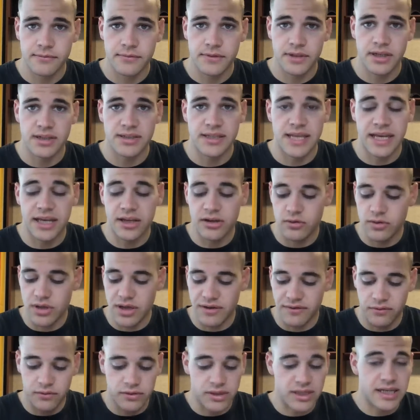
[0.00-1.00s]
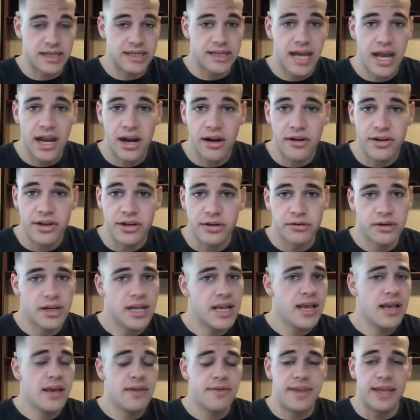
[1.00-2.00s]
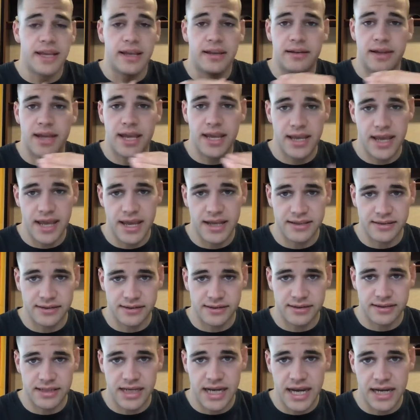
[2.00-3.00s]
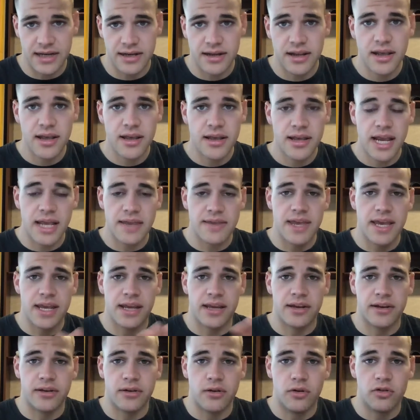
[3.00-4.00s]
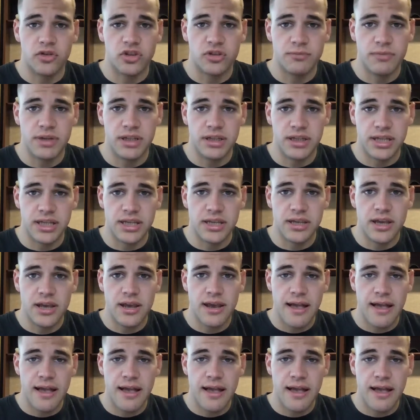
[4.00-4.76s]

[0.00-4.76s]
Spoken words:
Because they can do that for the entire year. They can lay eggs inside, and they can ultimately